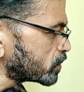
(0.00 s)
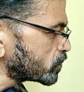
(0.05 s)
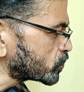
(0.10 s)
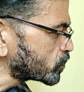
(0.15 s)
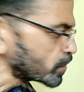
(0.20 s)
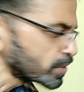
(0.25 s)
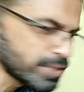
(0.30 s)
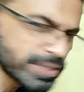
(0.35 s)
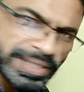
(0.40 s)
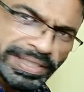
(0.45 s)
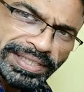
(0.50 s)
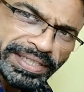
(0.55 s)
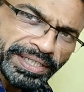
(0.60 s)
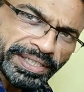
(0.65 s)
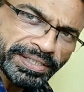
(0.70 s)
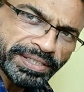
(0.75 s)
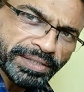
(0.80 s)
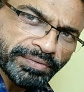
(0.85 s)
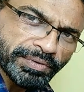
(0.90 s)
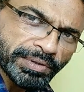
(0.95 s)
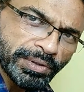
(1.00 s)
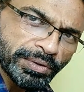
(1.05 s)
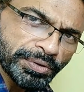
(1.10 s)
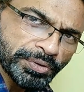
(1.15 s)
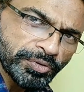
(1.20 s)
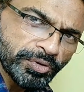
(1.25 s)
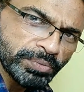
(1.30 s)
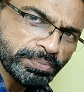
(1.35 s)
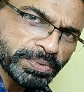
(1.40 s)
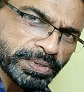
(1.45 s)
signaling interval or
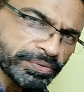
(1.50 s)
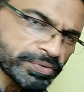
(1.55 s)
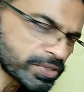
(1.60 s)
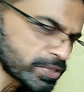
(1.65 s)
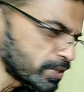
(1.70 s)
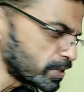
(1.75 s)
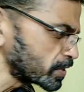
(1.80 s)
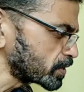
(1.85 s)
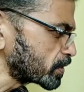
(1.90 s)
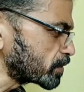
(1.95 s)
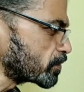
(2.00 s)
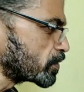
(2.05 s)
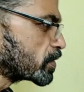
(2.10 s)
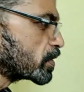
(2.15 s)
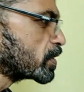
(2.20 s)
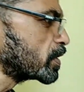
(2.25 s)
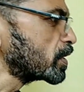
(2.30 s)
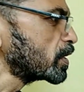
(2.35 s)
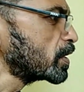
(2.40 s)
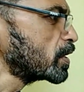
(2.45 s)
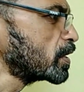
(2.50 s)
the observation interval.